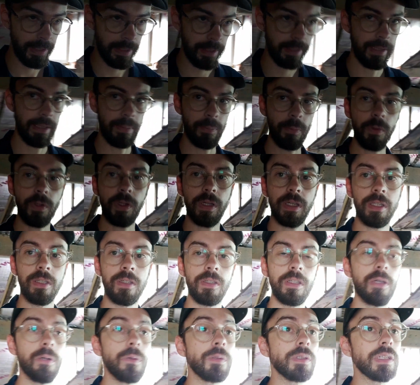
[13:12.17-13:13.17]
then what I can
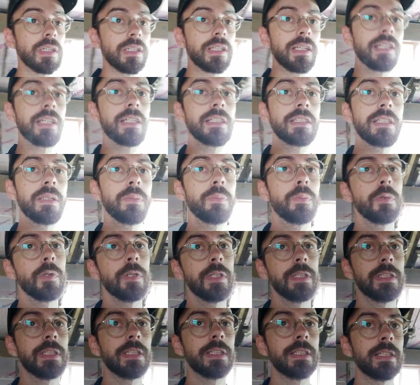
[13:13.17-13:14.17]
do is I can actually
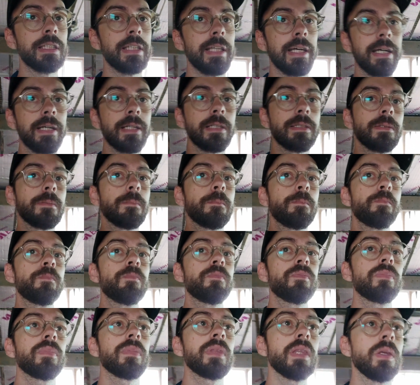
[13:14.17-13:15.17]
breach into that,
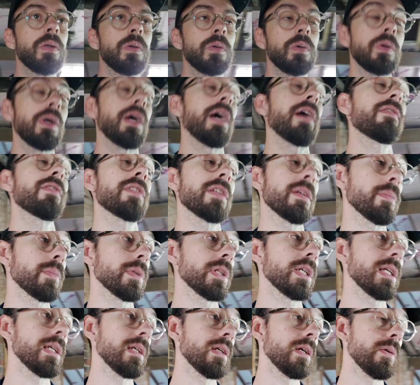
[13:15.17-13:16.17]
have
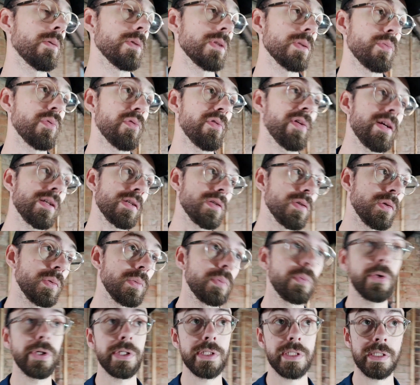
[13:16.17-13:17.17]
somebody who is a professional
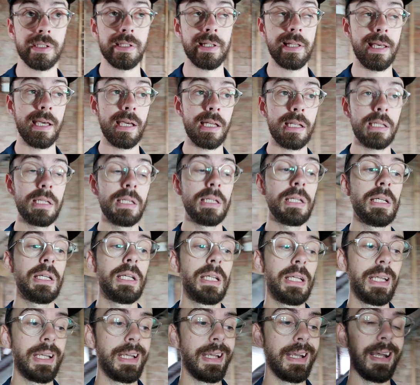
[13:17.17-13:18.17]
breach into that,
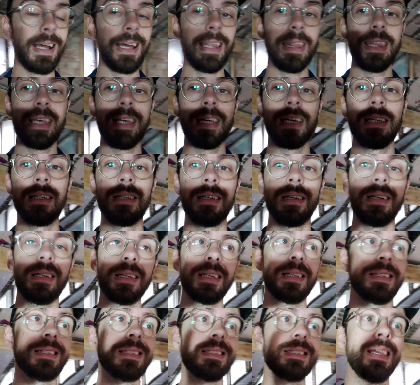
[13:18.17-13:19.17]
and then I
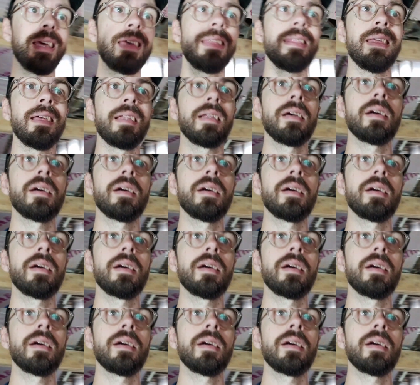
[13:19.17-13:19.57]
can set that